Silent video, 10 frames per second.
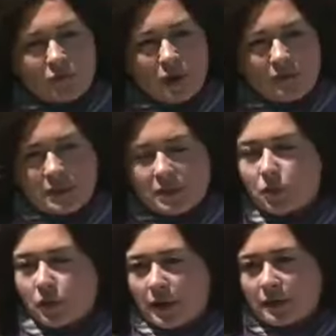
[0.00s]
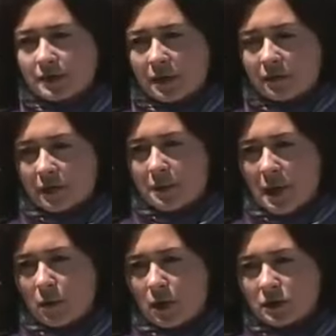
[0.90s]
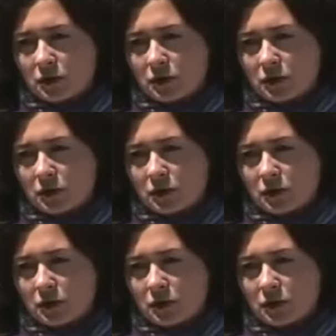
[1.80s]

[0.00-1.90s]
We have obviously critics of Occupy Wall